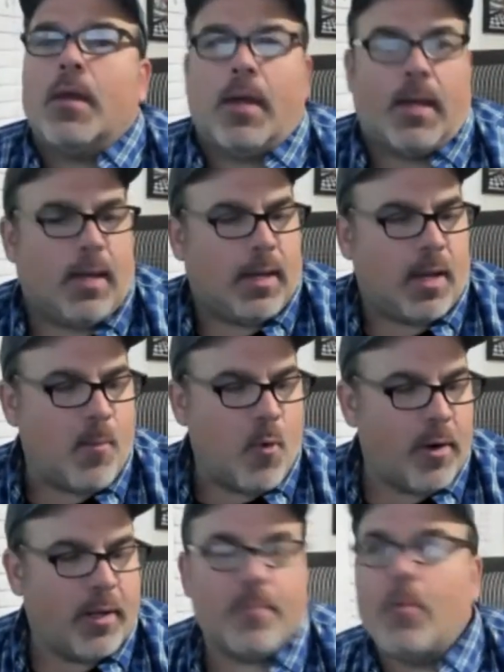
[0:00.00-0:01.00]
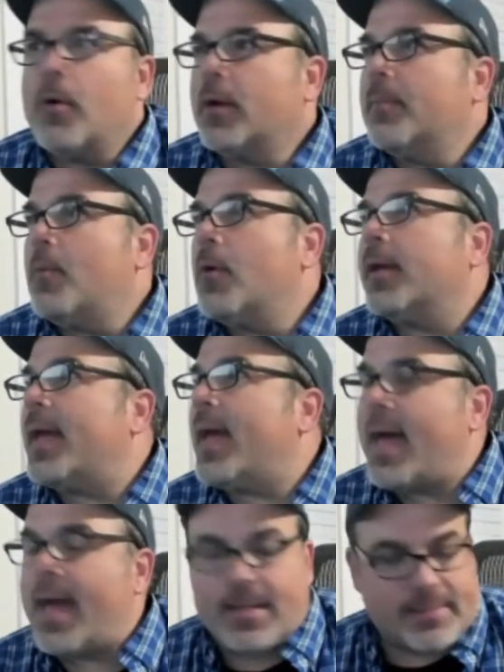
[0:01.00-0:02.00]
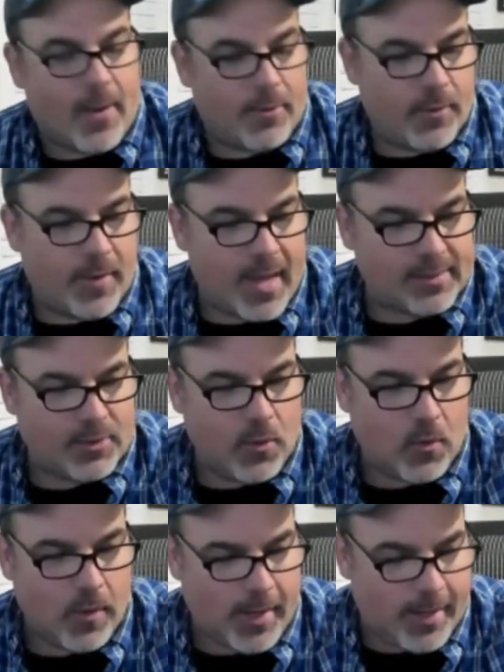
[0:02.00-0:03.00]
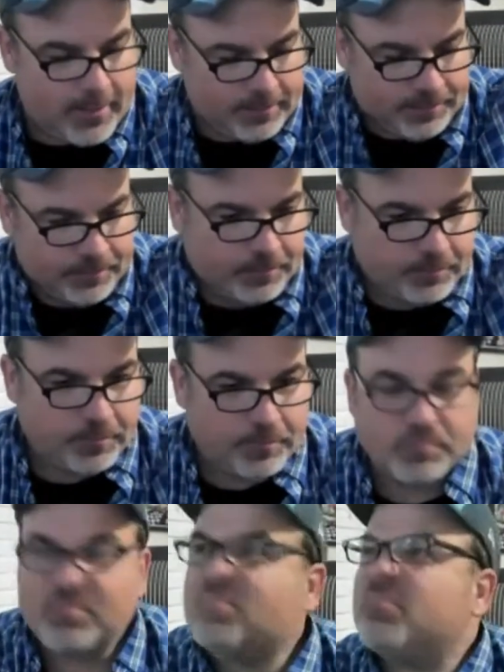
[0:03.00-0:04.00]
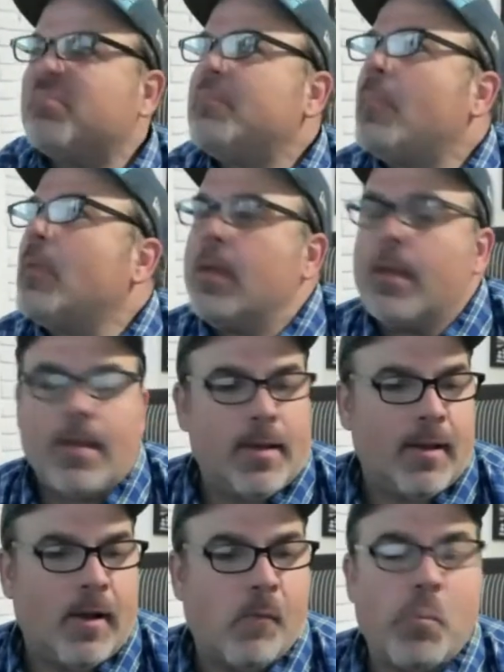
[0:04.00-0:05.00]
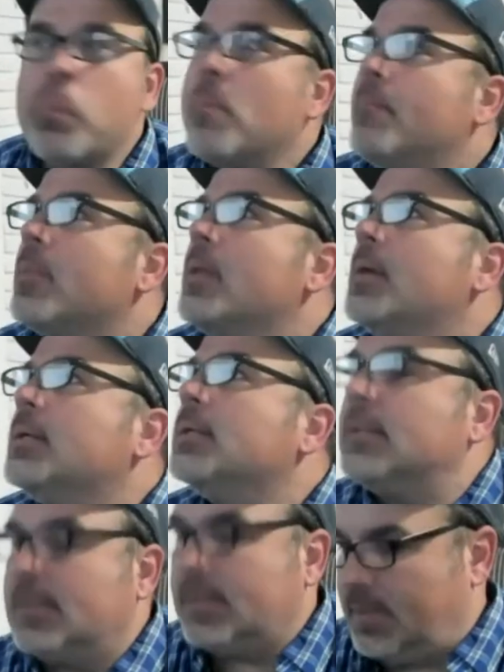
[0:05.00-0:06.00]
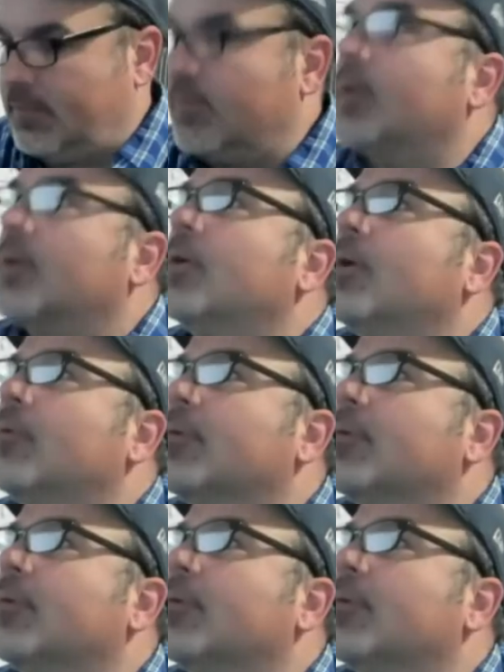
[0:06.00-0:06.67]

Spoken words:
Hey, good morning, good morning, good morning, guys. How are you guys doing? Let's see if we're good over